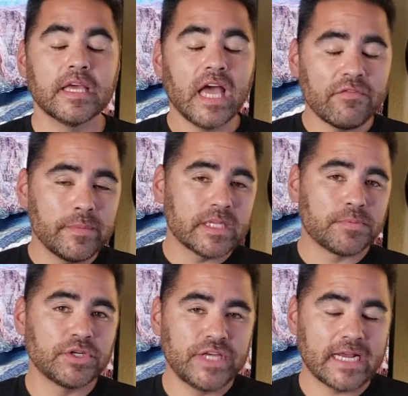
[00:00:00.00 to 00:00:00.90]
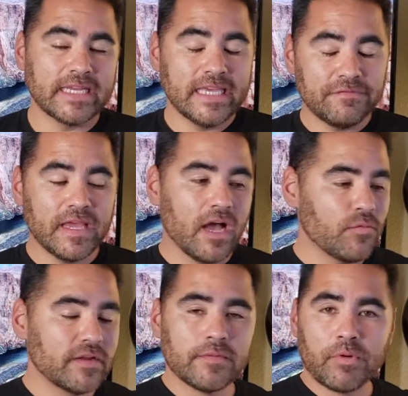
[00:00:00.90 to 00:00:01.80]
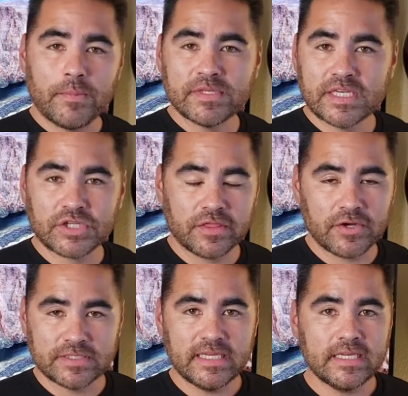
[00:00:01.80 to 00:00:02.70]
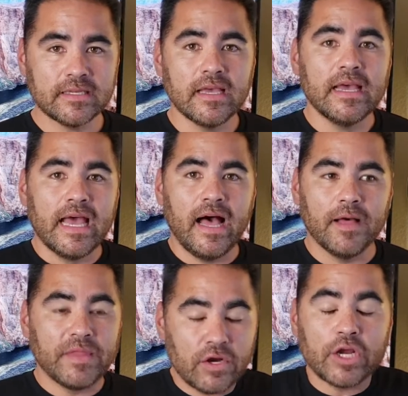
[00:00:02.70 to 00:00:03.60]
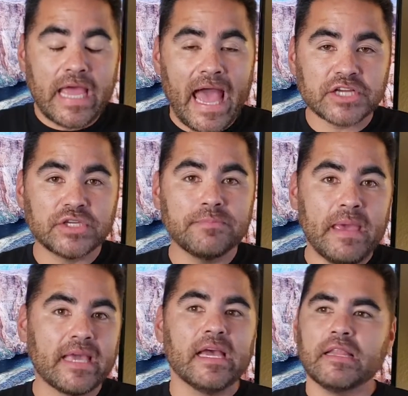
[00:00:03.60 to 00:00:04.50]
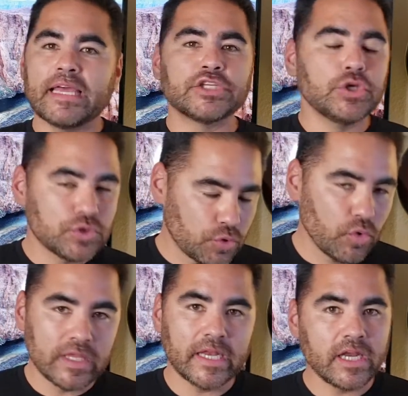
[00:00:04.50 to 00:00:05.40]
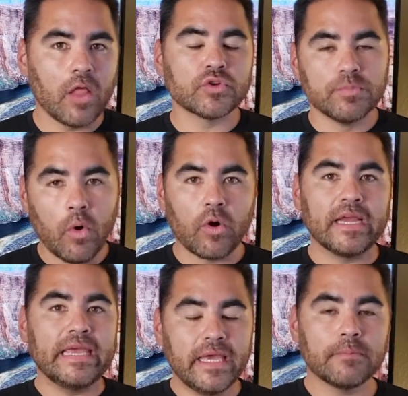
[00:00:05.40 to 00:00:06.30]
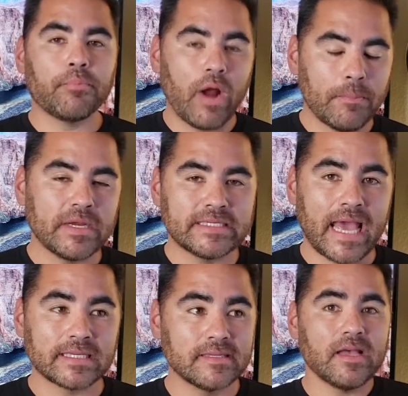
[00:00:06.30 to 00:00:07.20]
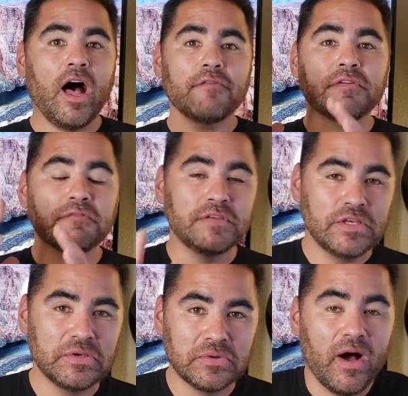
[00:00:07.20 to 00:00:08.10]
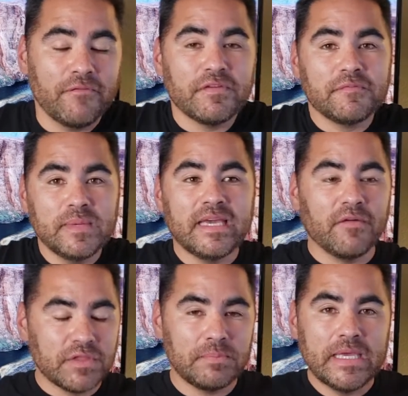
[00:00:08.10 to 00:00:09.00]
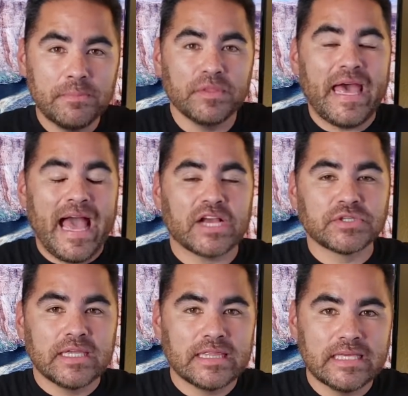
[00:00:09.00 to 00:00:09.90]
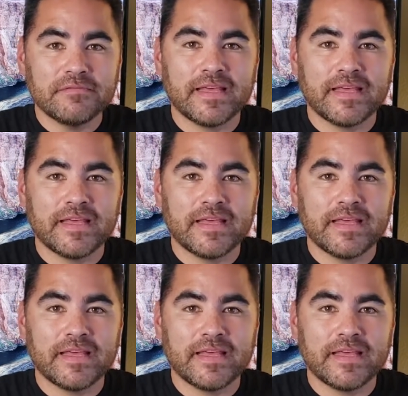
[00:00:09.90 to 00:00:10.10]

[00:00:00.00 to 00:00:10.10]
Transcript: government is projecting if they got rid of the Proposition 13, uh, they're going to actually make like $2 trillion more in property taxes off of you, off of me, off of the people that actually live